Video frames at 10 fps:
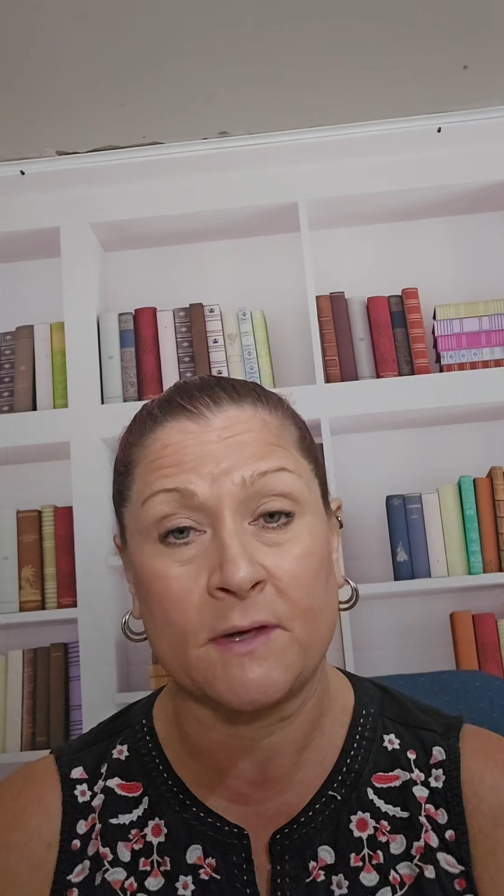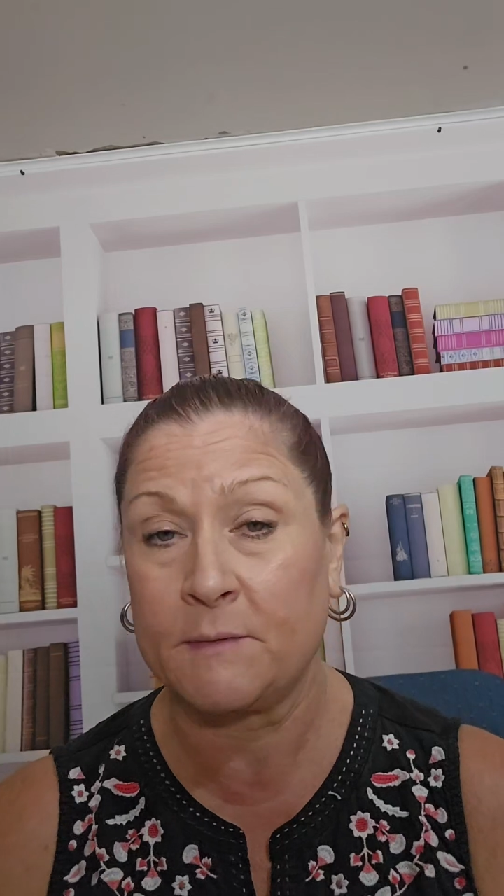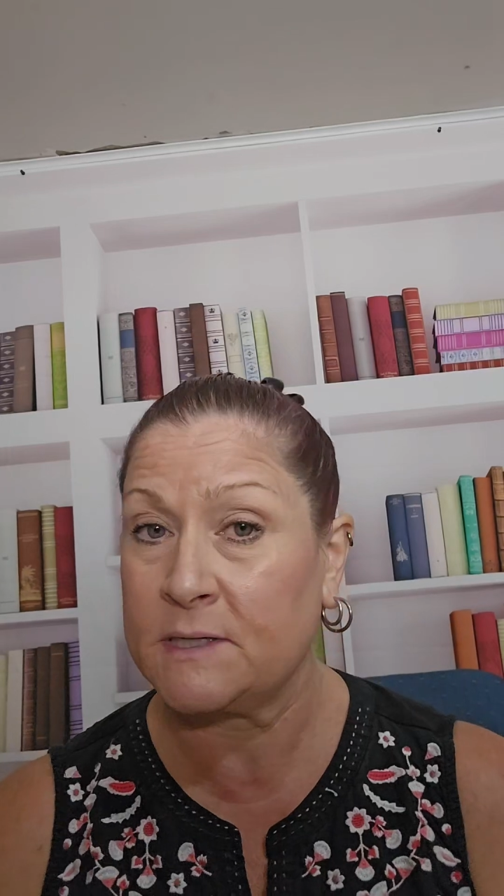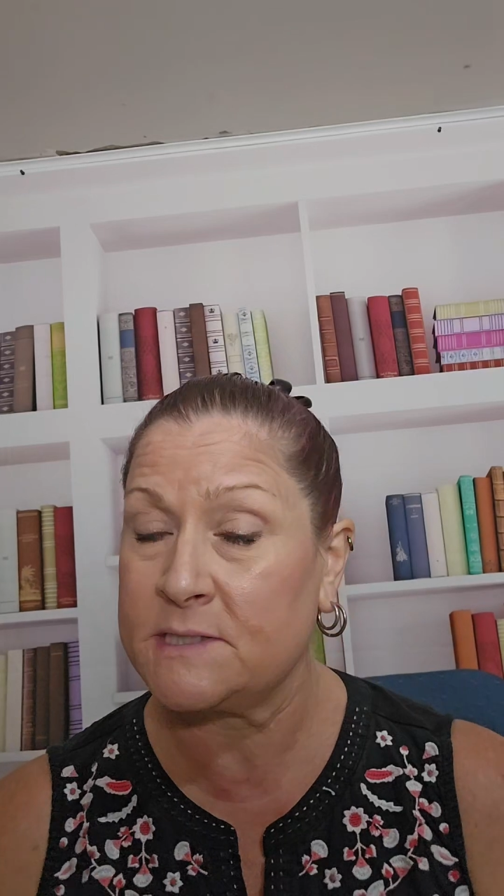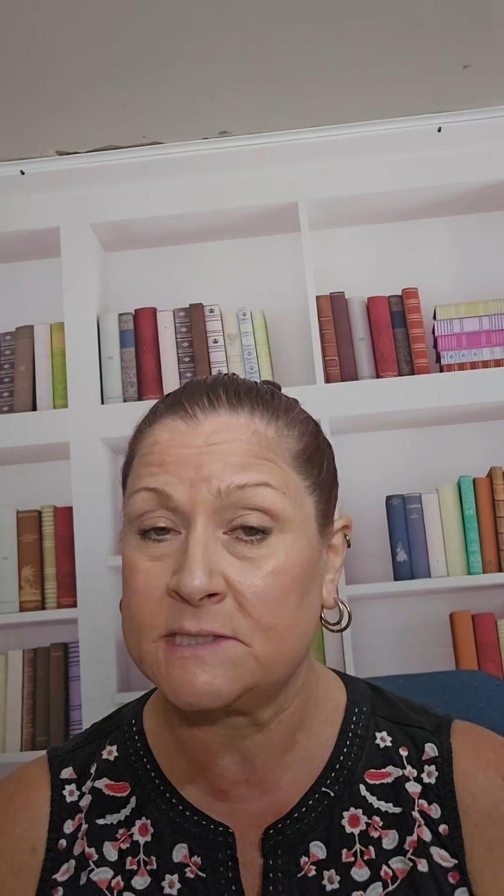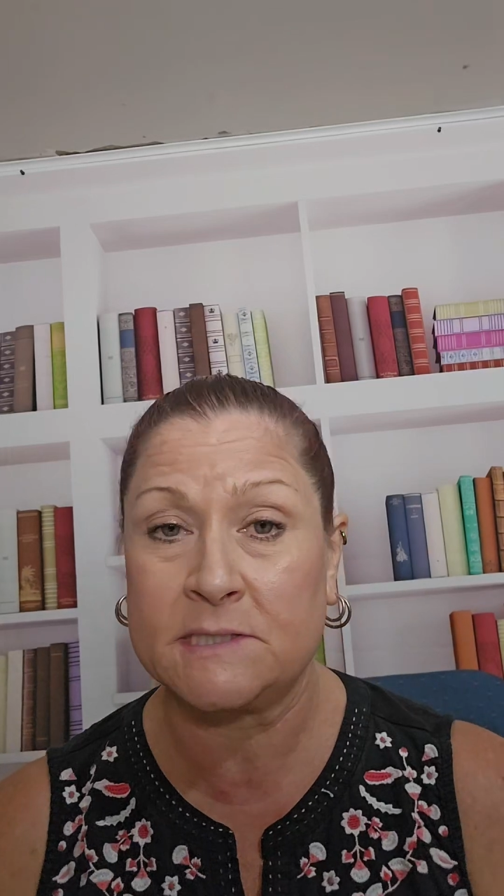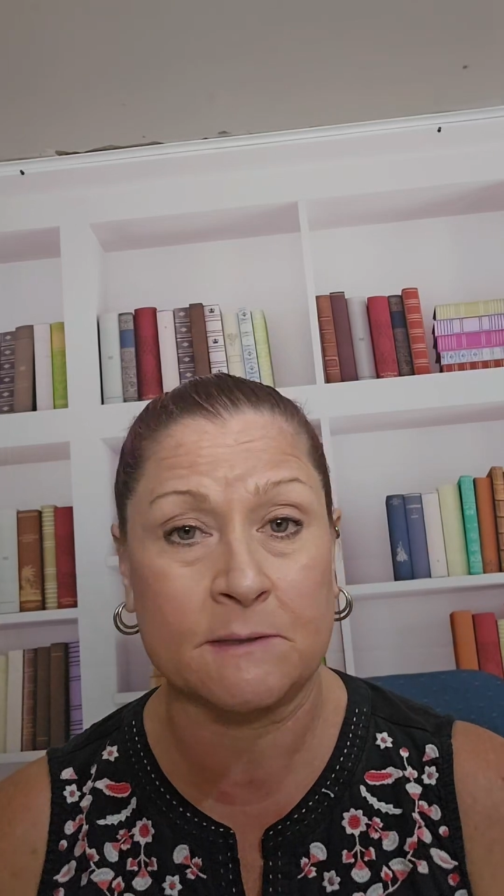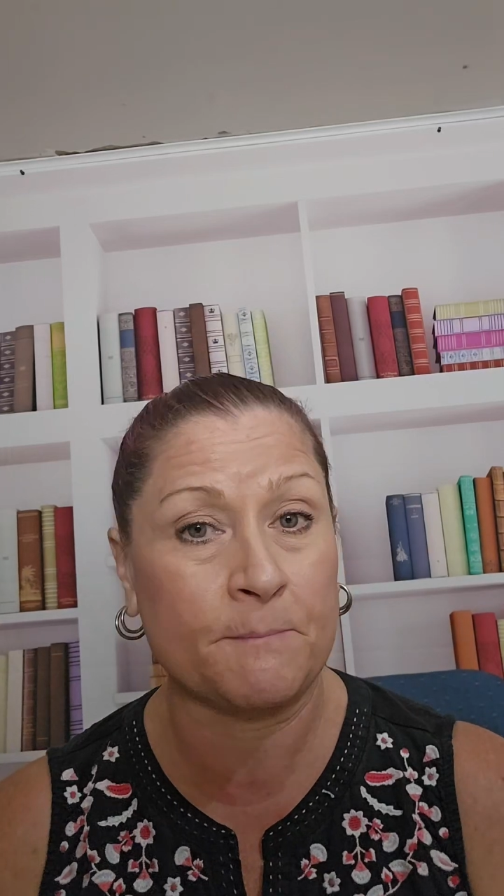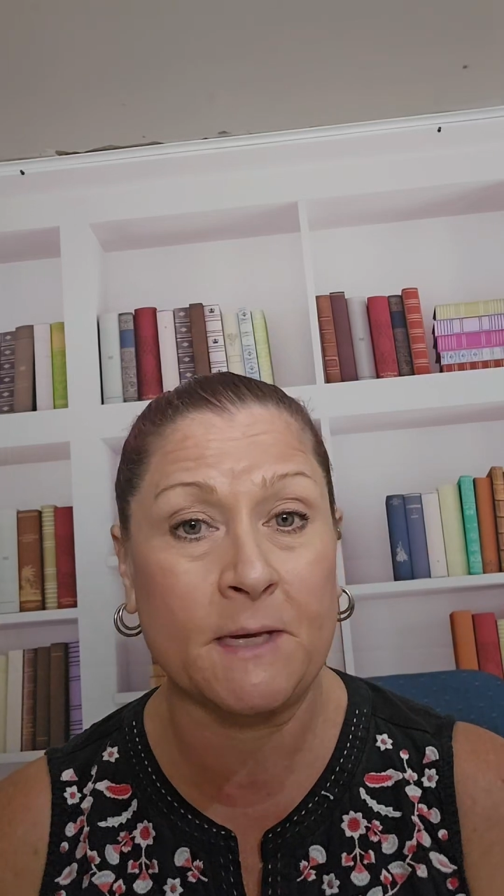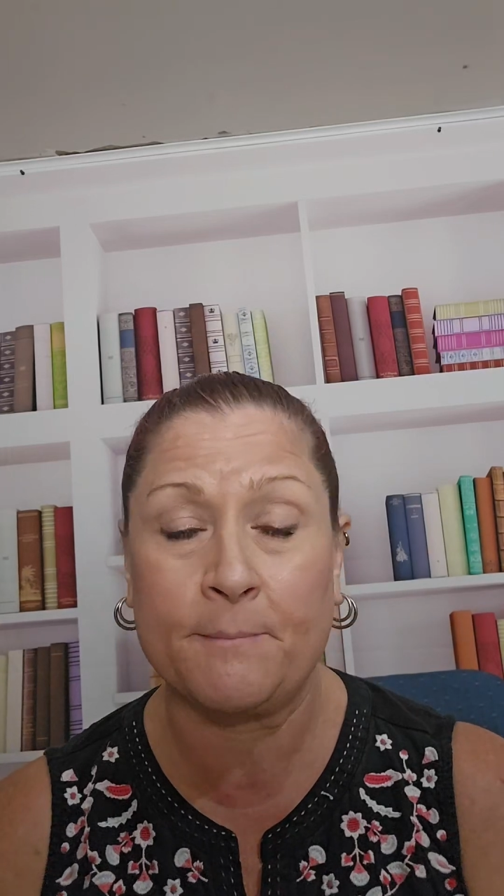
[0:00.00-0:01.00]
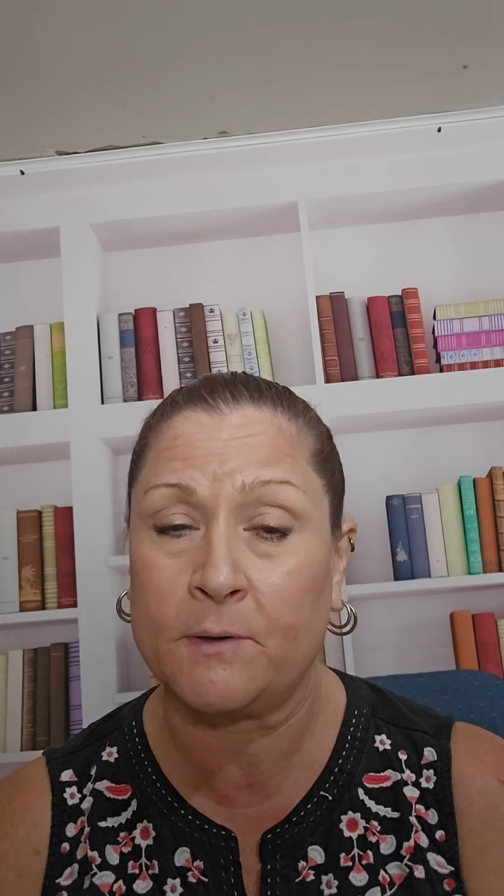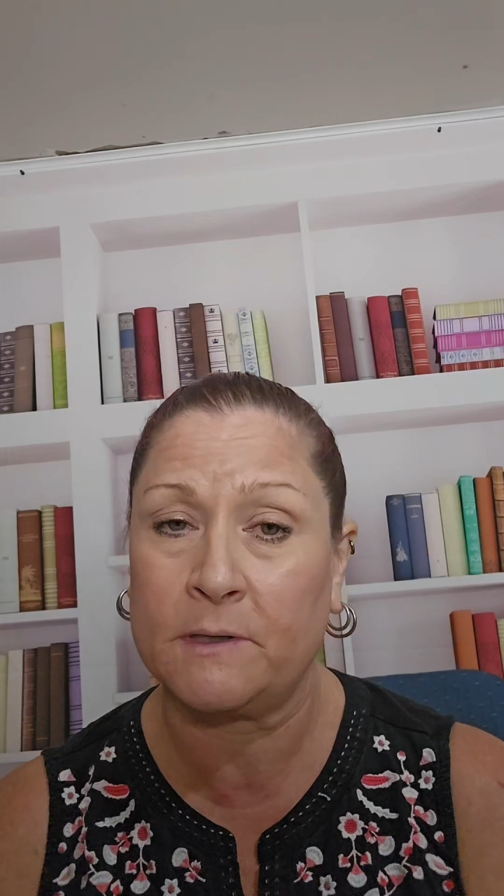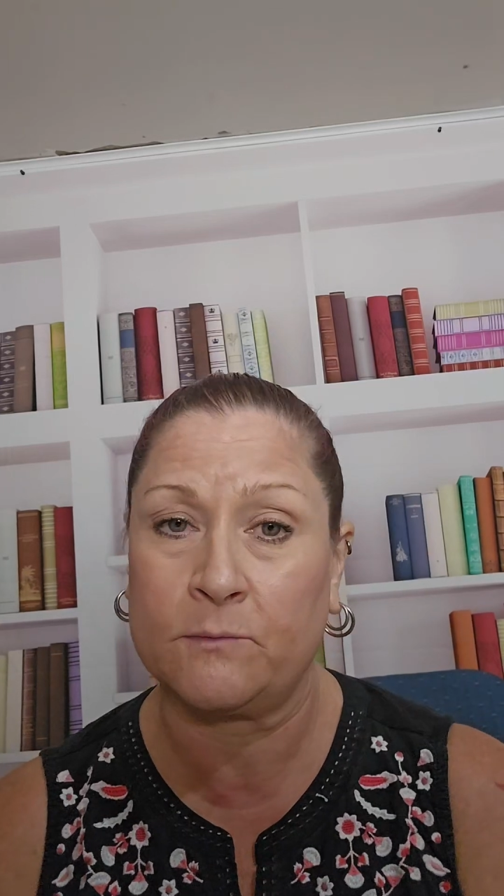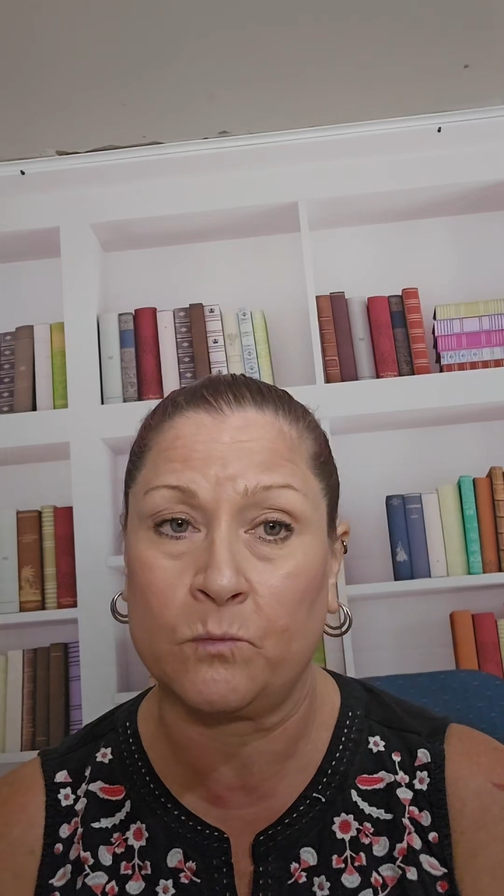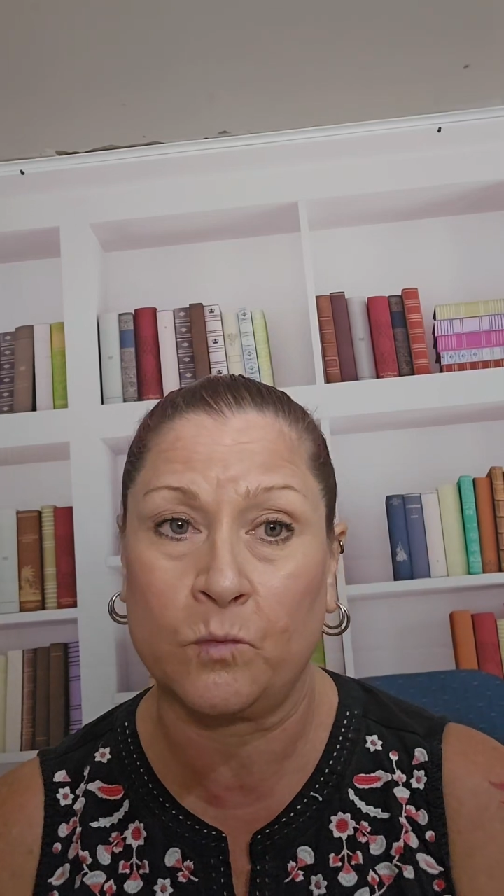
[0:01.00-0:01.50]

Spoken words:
I'm going to see some people and